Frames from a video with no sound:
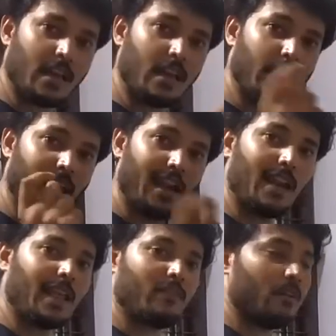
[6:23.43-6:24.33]
LA?
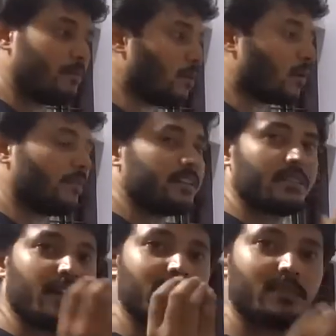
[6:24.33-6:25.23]
LA will be always
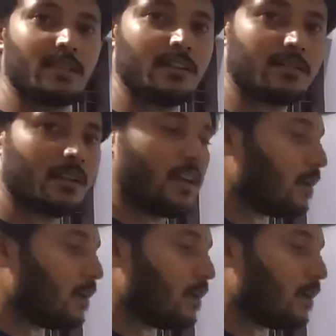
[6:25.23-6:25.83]
the distance